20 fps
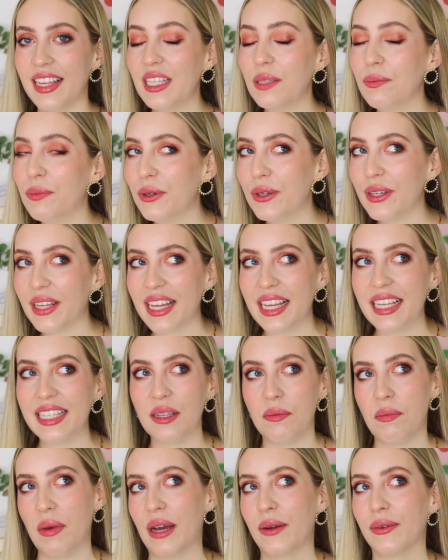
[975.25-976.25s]
This book
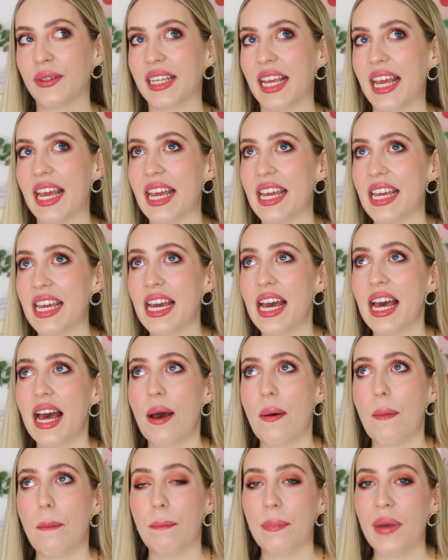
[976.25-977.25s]
is about a
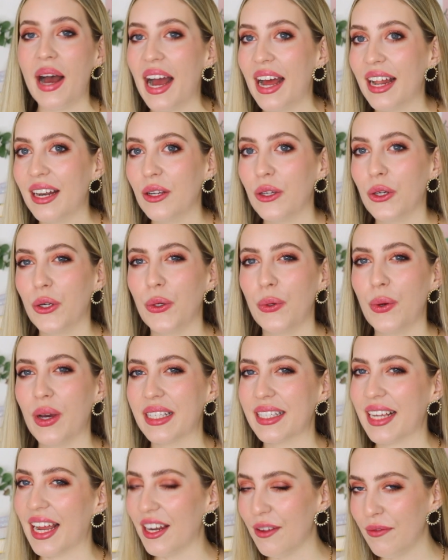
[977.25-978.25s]
man
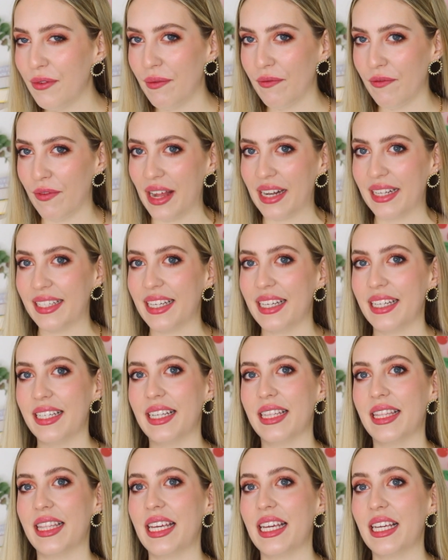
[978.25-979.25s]
who has kind of
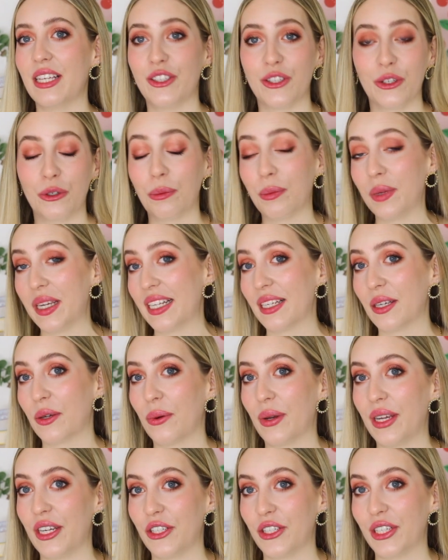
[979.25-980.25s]
invented the
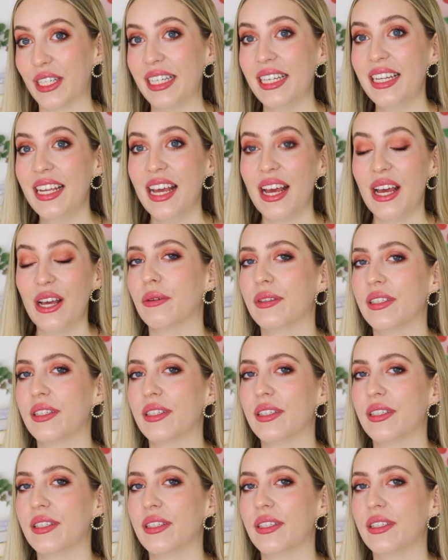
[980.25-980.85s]
soulmate equation